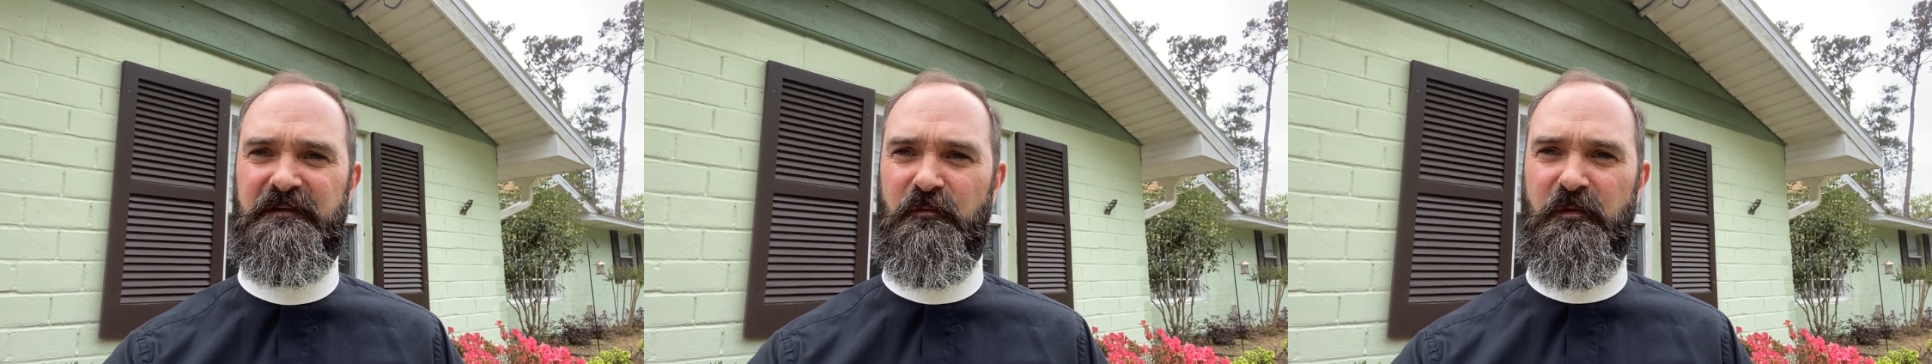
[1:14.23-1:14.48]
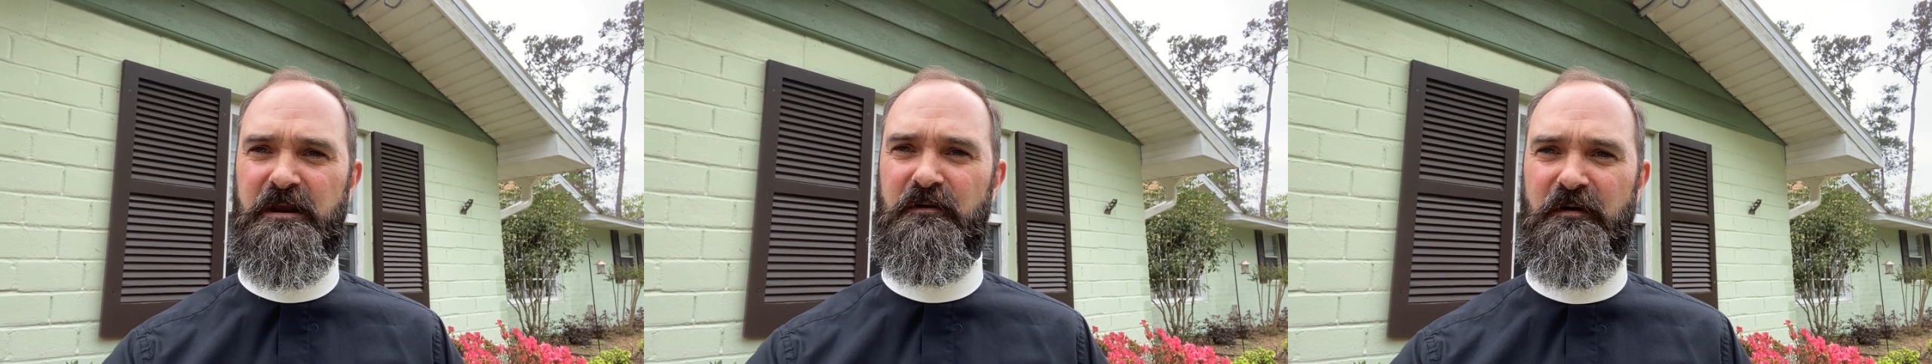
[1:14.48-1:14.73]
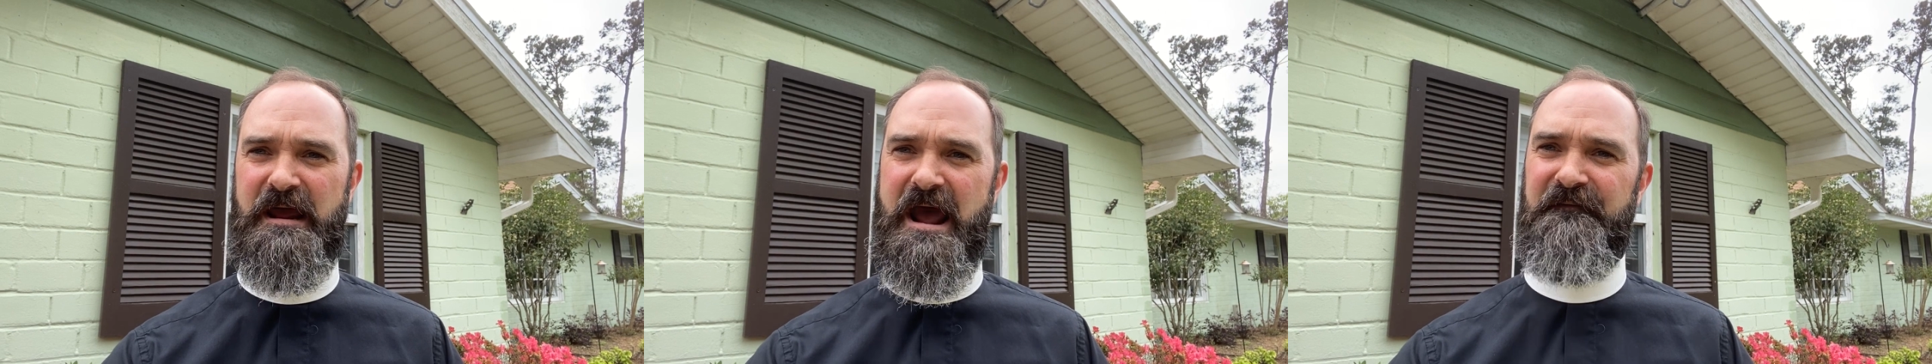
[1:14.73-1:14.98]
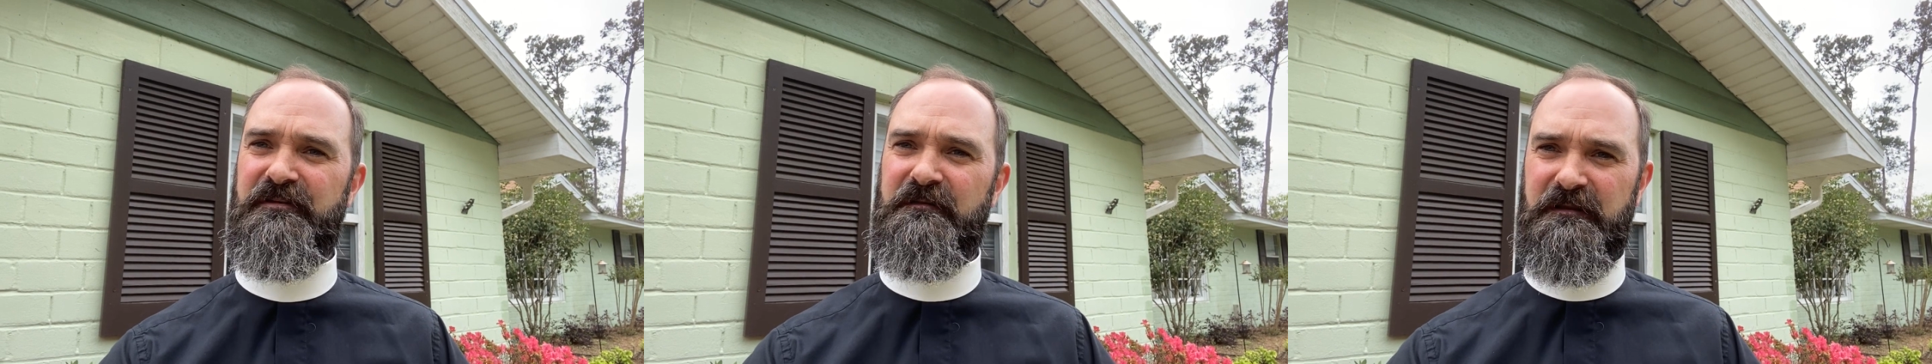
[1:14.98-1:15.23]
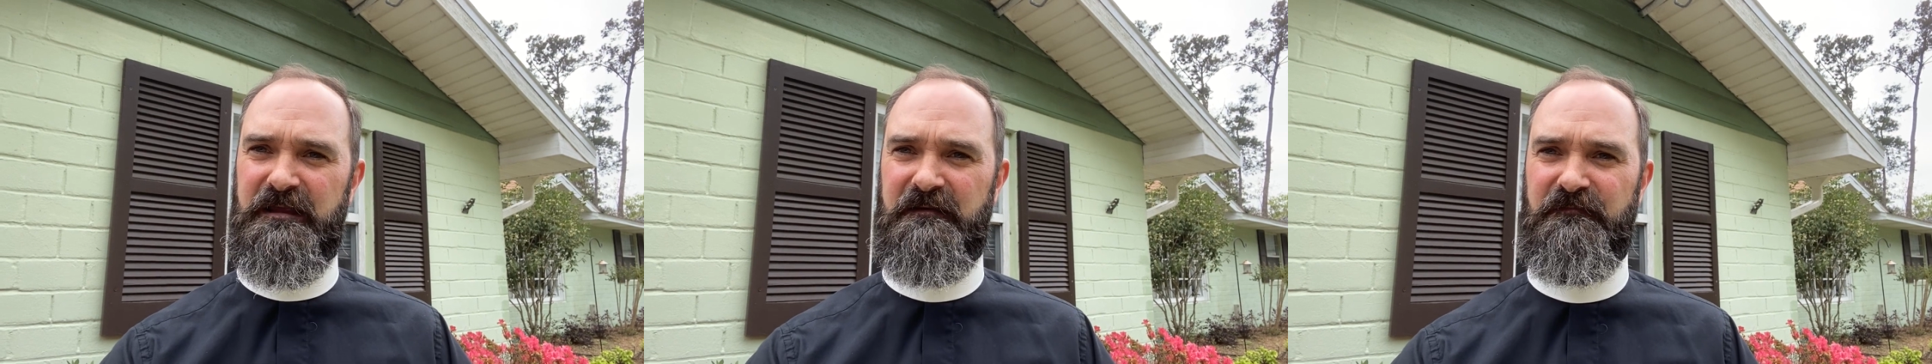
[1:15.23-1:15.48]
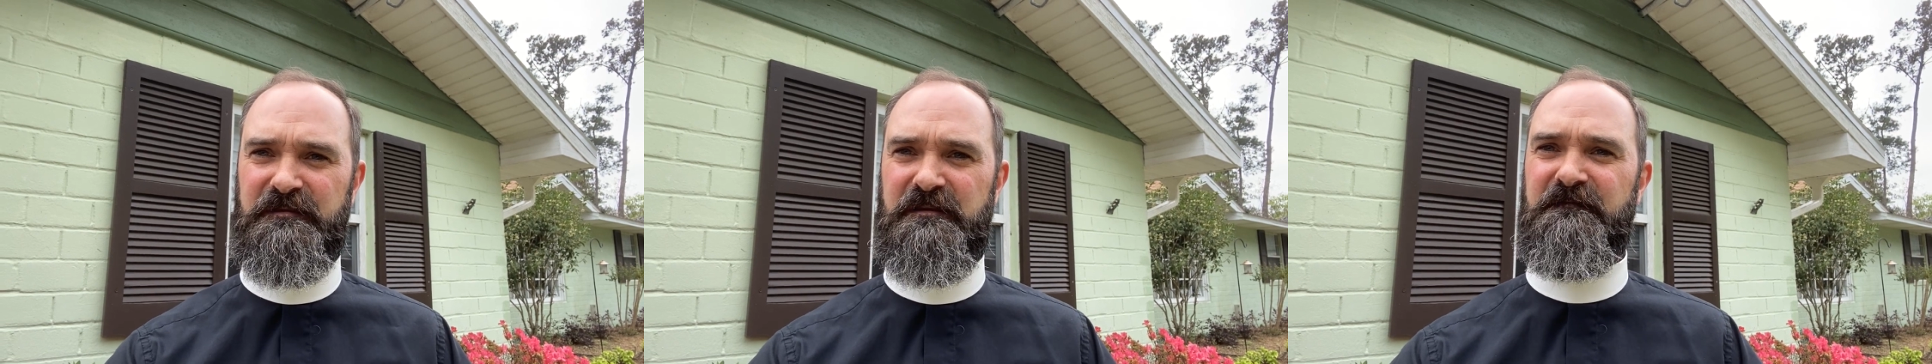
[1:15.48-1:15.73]
that we don't have to
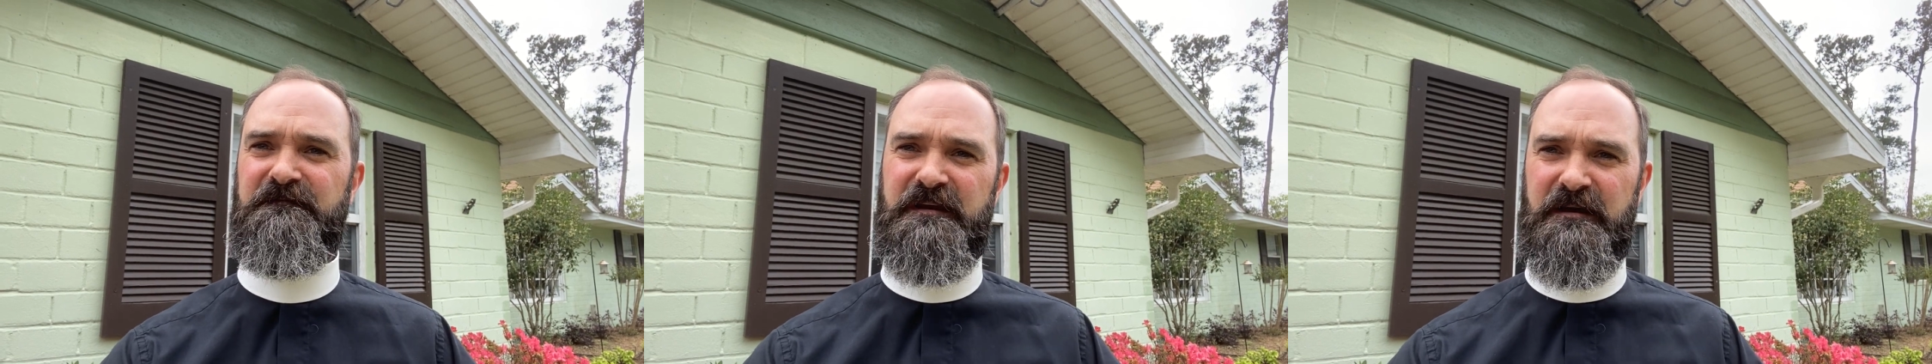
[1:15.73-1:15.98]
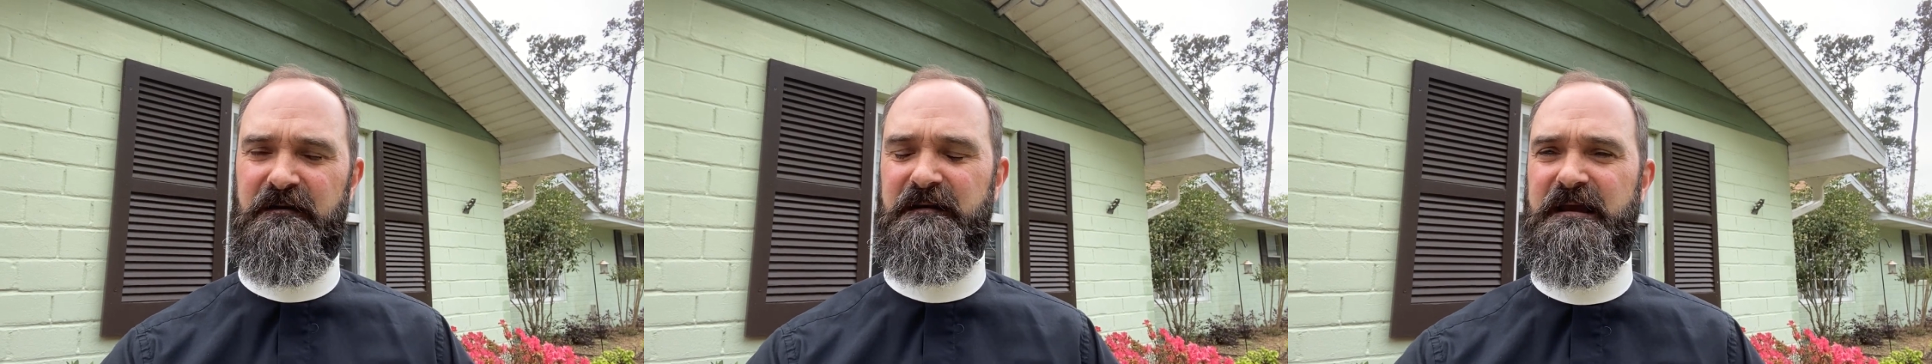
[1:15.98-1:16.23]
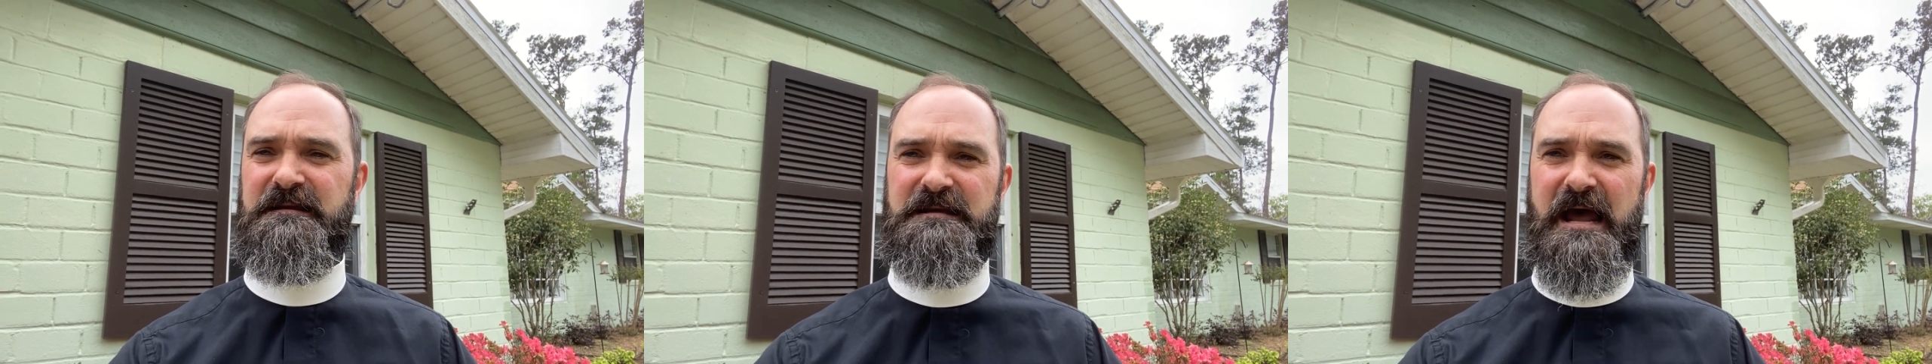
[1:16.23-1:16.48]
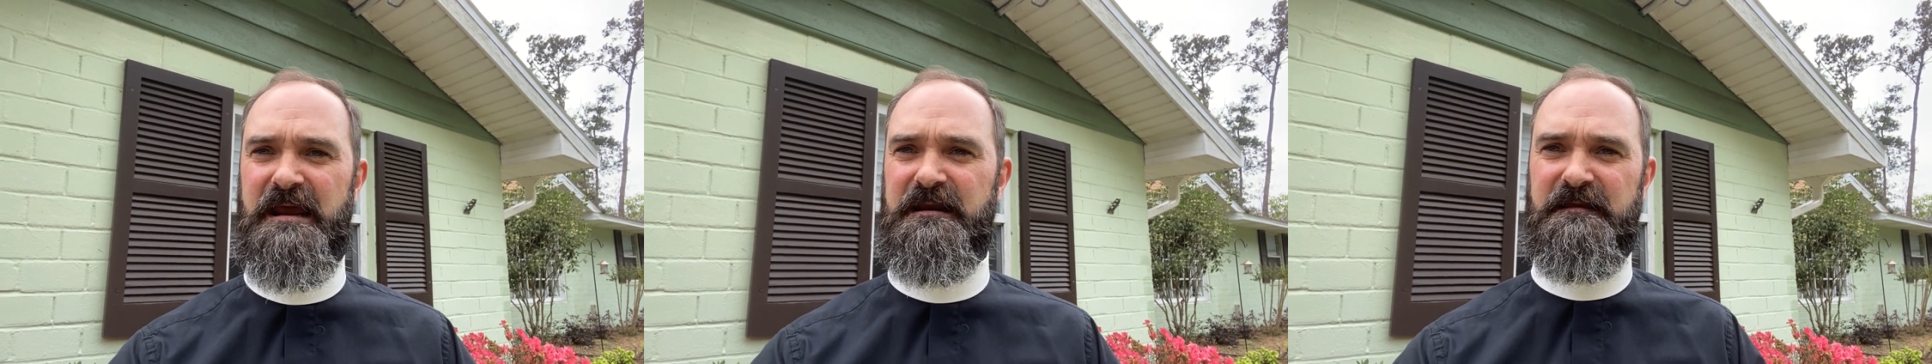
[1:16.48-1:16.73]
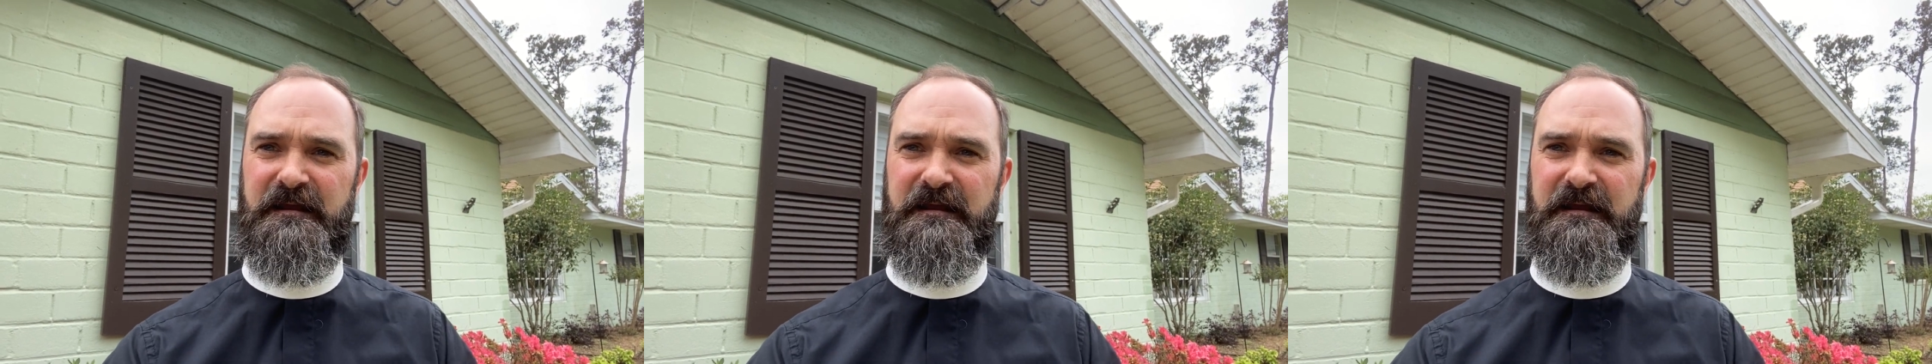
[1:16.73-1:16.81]
live with the fear and anxiety